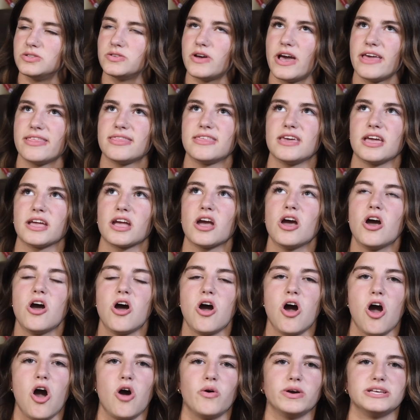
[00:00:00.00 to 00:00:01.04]
So I think
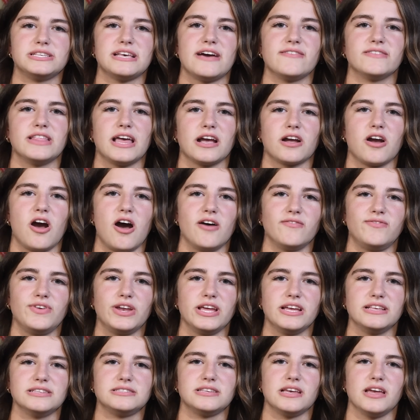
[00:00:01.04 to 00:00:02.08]
always having that
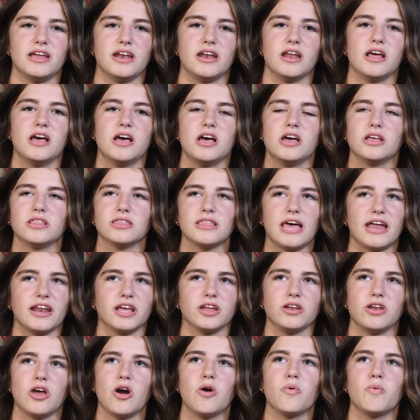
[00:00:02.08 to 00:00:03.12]
confidence and
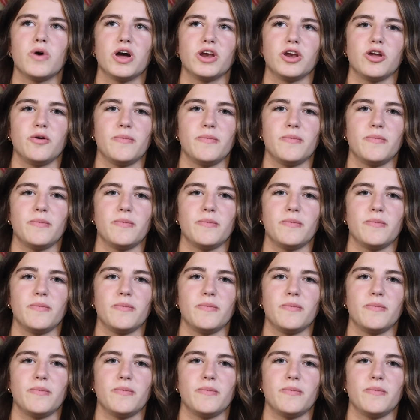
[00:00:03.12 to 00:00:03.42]
letting no one,